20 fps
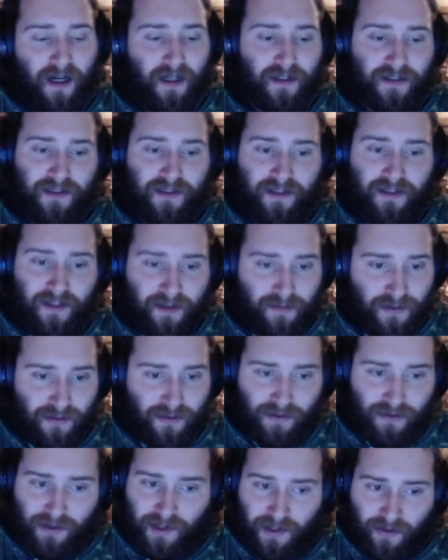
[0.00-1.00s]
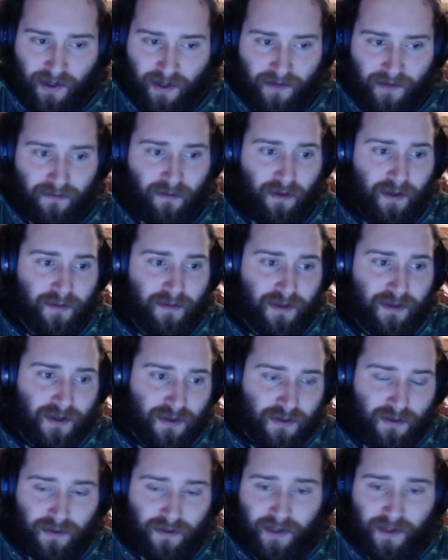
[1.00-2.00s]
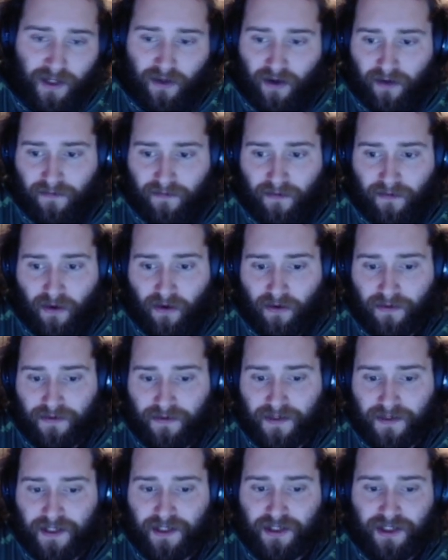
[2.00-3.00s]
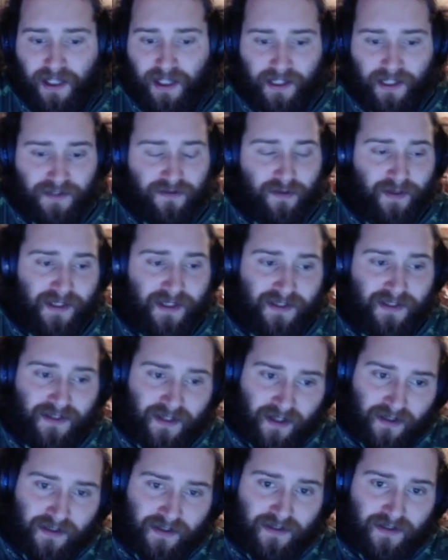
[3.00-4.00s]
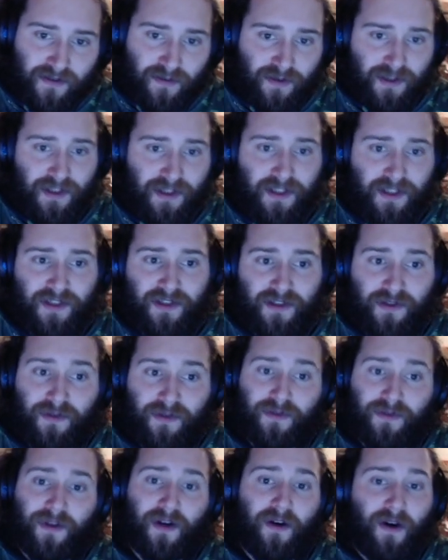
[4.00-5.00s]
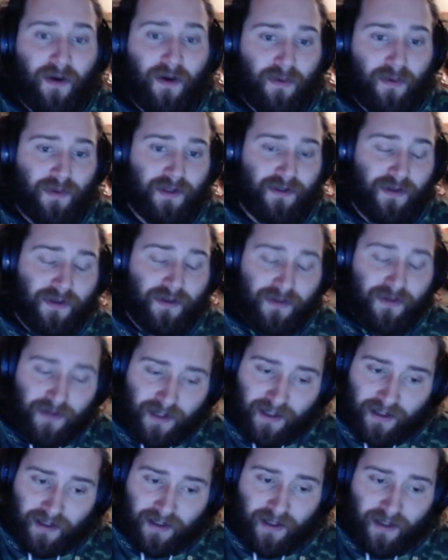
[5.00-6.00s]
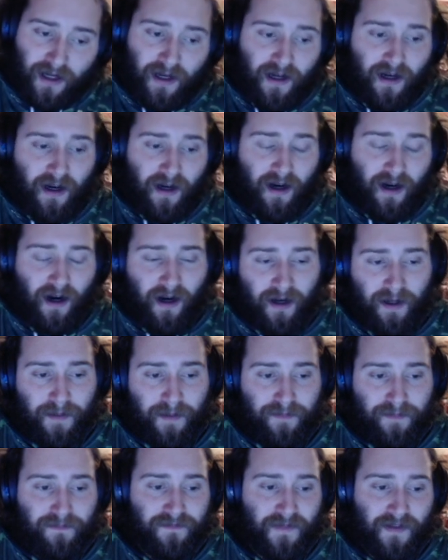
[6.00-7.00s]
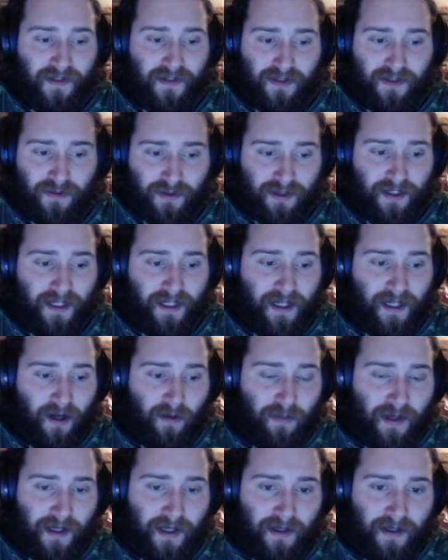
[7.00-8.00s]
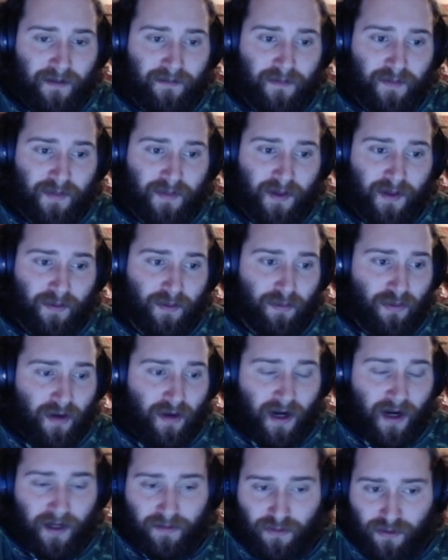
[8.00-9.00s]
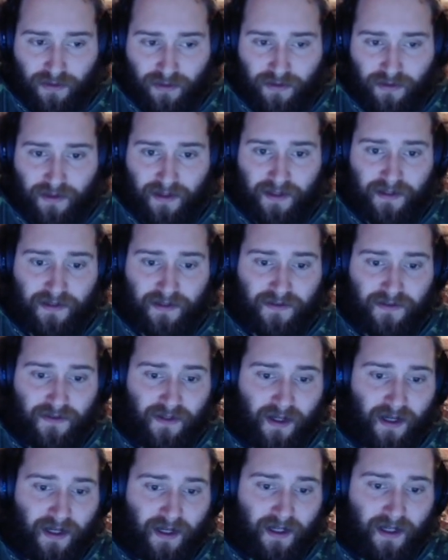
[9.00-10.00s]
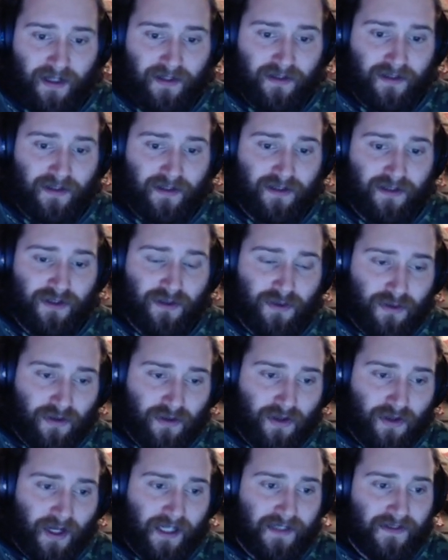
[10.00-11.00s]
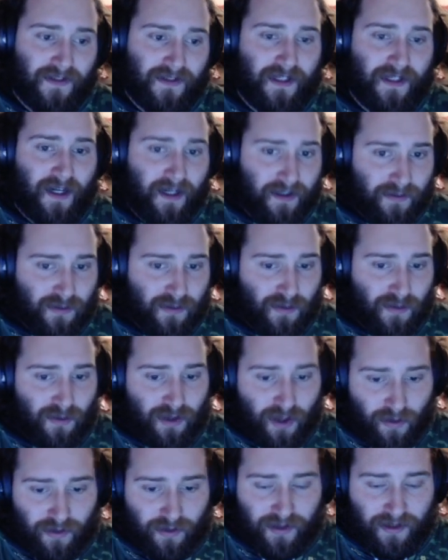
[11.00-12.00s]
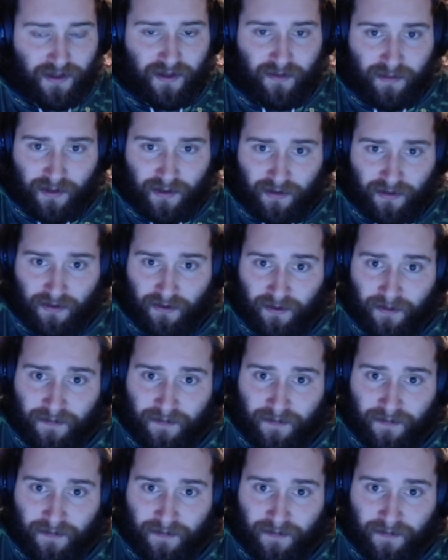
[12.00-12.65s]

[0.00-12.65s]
Gonna be really great for him to get off all the shots from his guns, which each do their own little thing. And that's really going to help him be able to proc more things and utilize the items we're going to build.